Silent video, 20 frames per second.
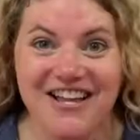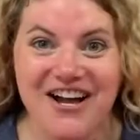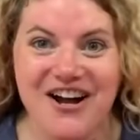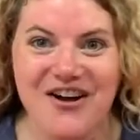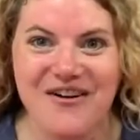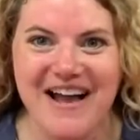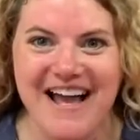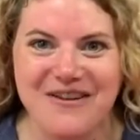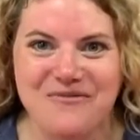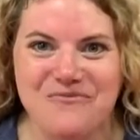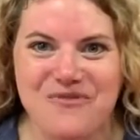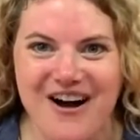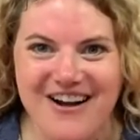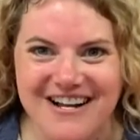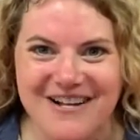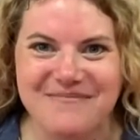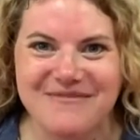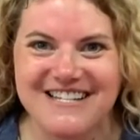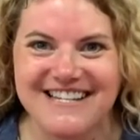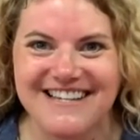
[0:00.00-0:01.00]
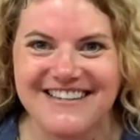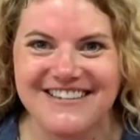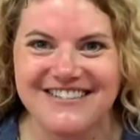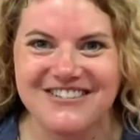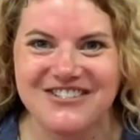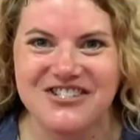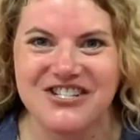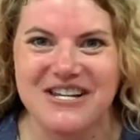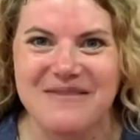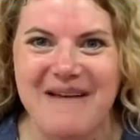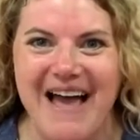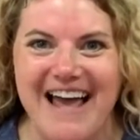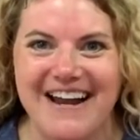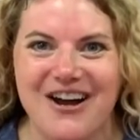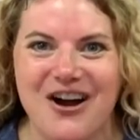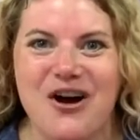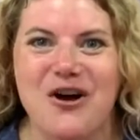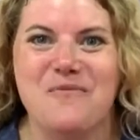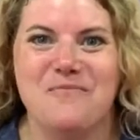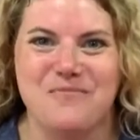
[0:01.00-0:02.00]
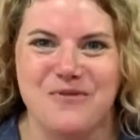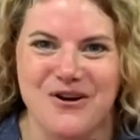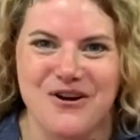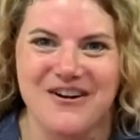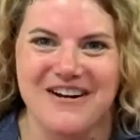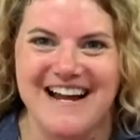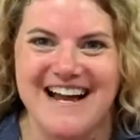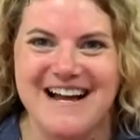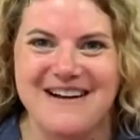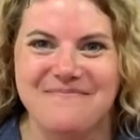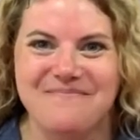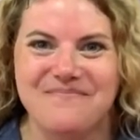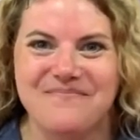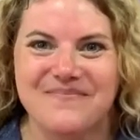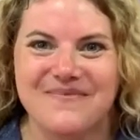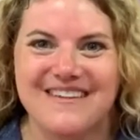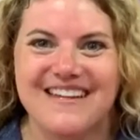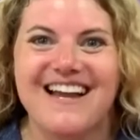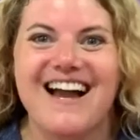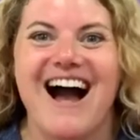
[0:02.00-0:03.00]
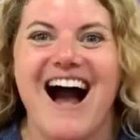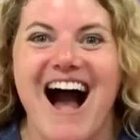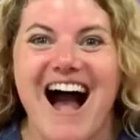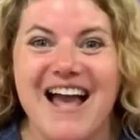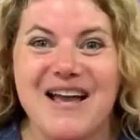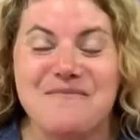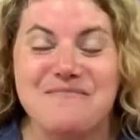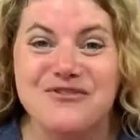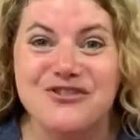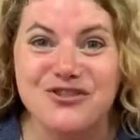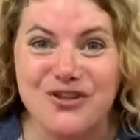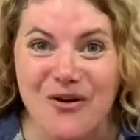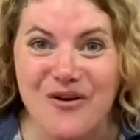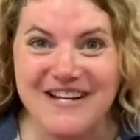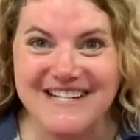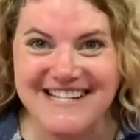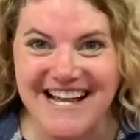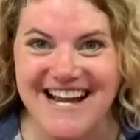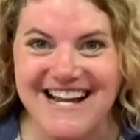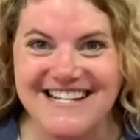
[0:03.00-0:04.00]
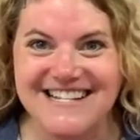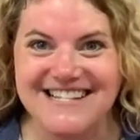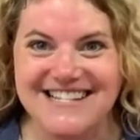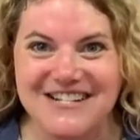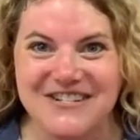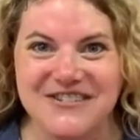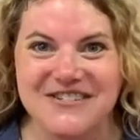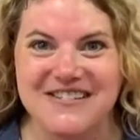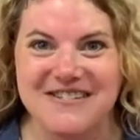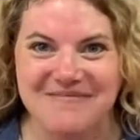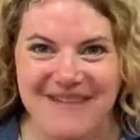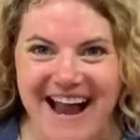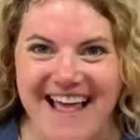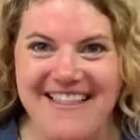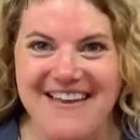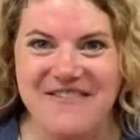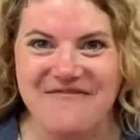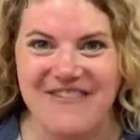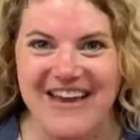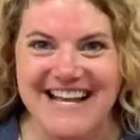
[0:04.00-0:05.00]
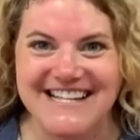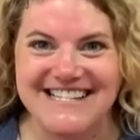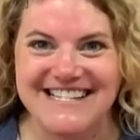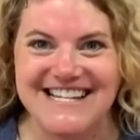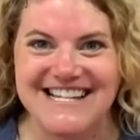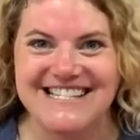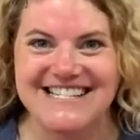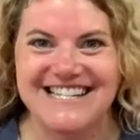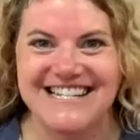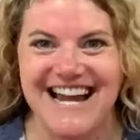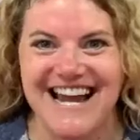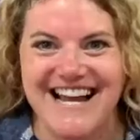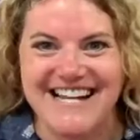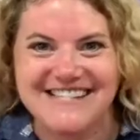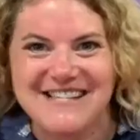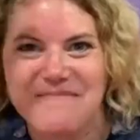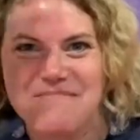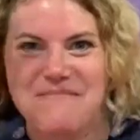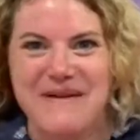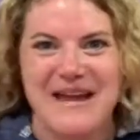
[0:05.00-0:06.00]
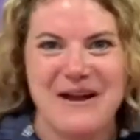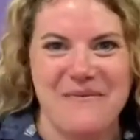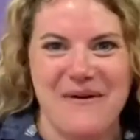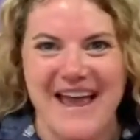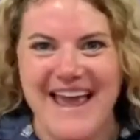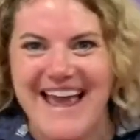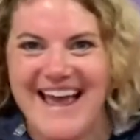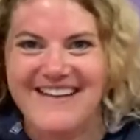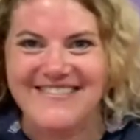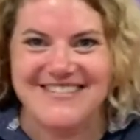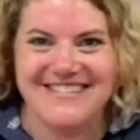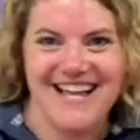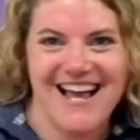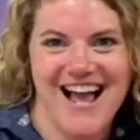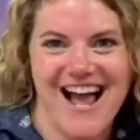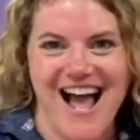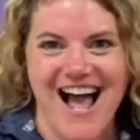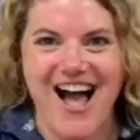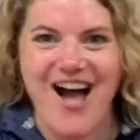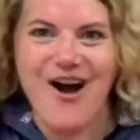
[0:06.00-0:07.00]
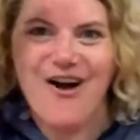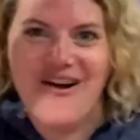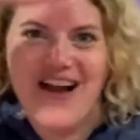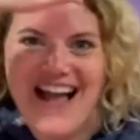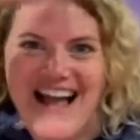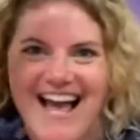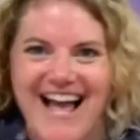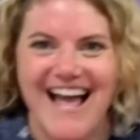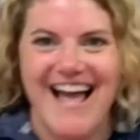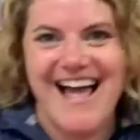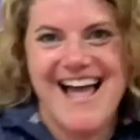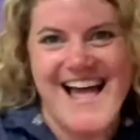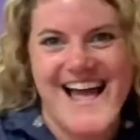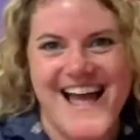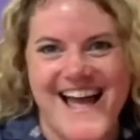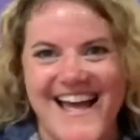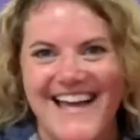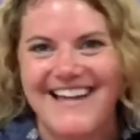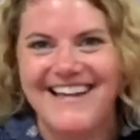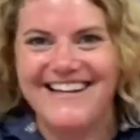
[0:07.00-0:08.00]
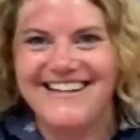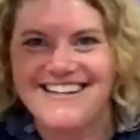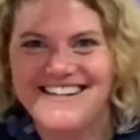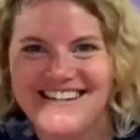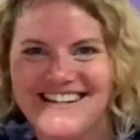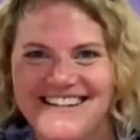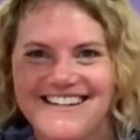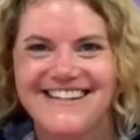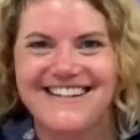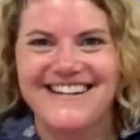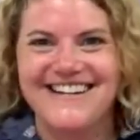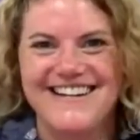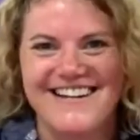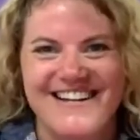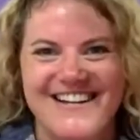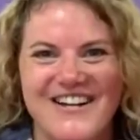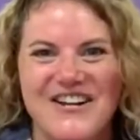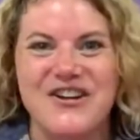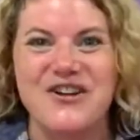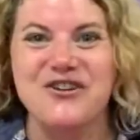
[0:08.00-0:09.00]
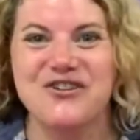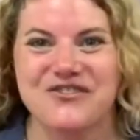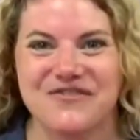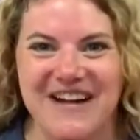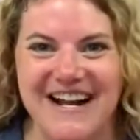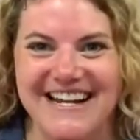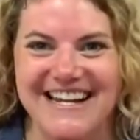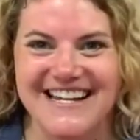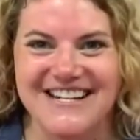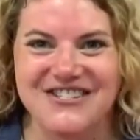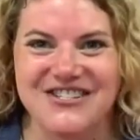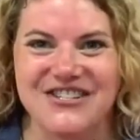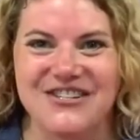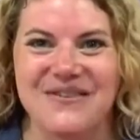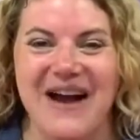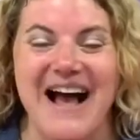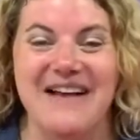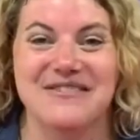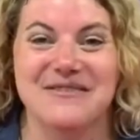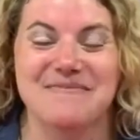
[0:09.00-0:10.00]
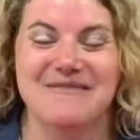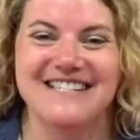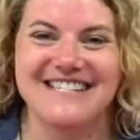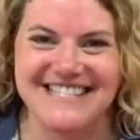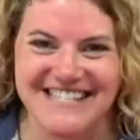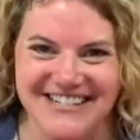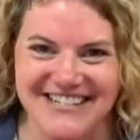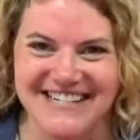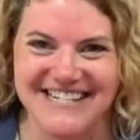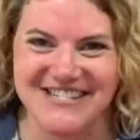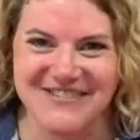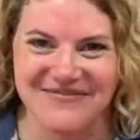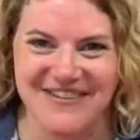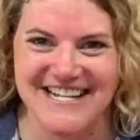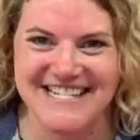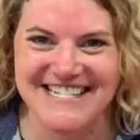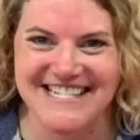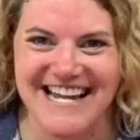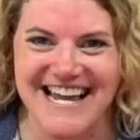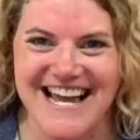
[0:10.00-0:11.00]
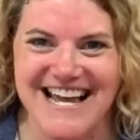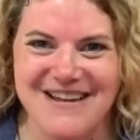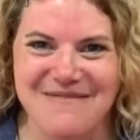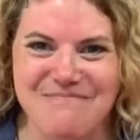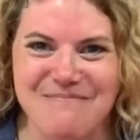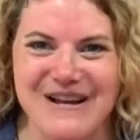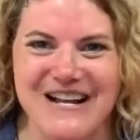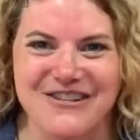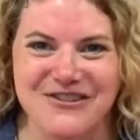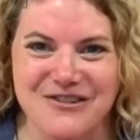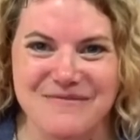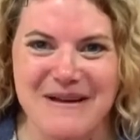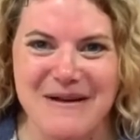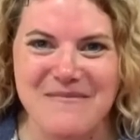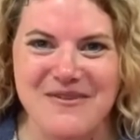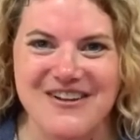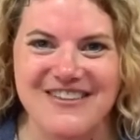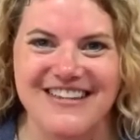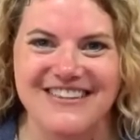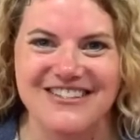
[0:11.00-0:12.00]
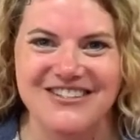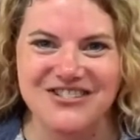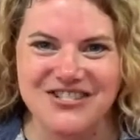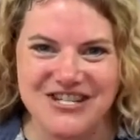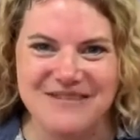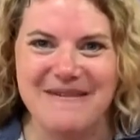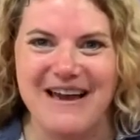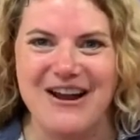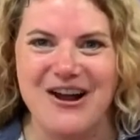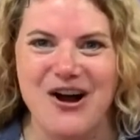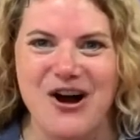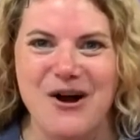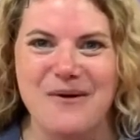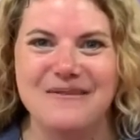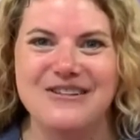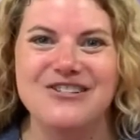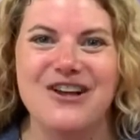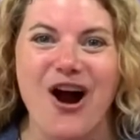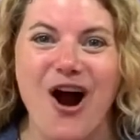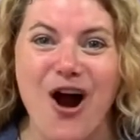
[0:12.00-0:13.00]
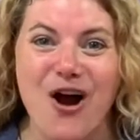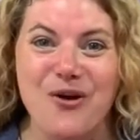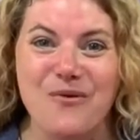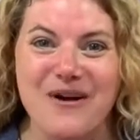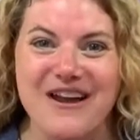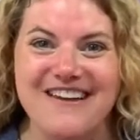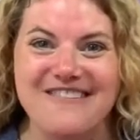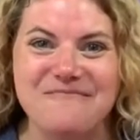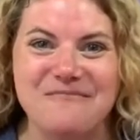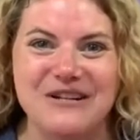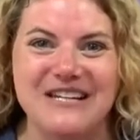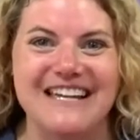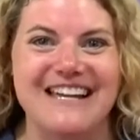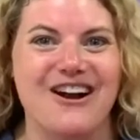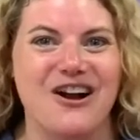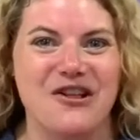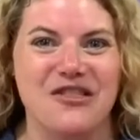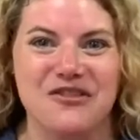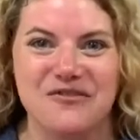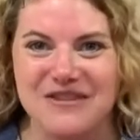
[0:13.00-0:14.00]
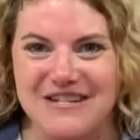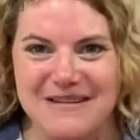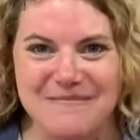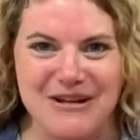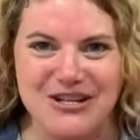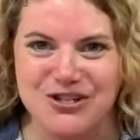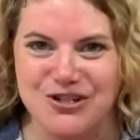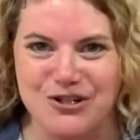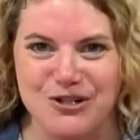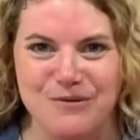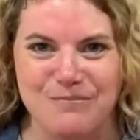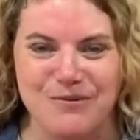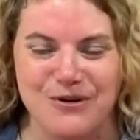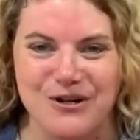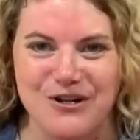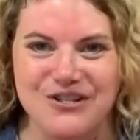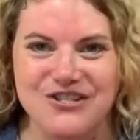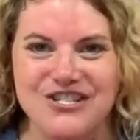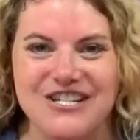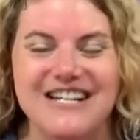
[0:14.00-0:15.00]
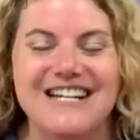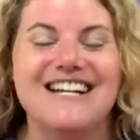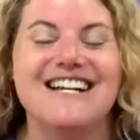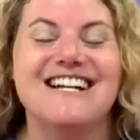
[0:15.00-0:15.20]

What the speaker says: Hello, and welcome to the Little Gym at Home program. I am so excited to see your smiling faces. Can I get some big waves? Oh, hey. Who's ready to have some serious fun today? Because remember, the Little Gym at Home is our way of bringing our three-dimensional approach